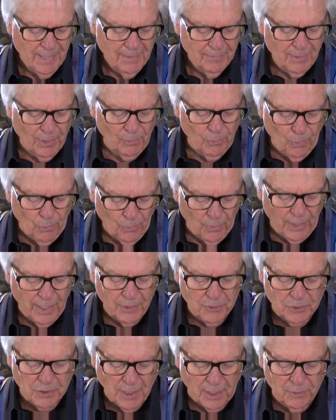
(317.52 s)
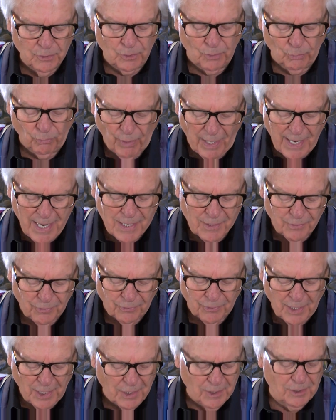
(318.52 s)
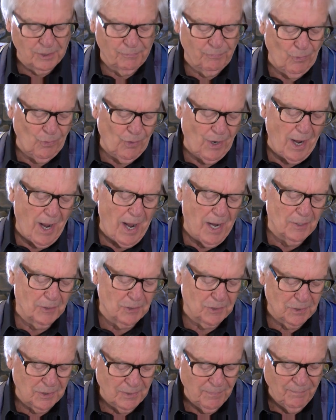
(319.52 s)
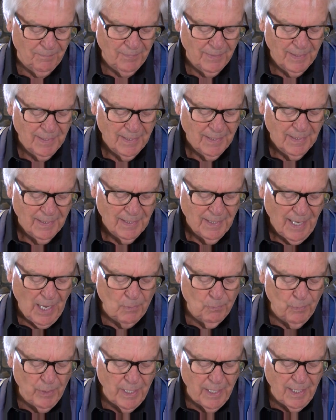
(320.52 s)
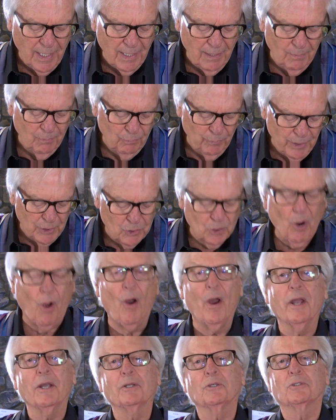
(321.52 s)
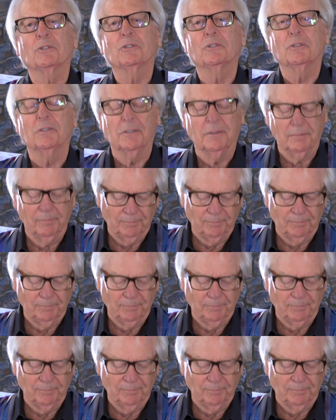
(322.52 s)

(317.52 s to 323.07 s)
The Lord has done great things for us, and we rejoiced.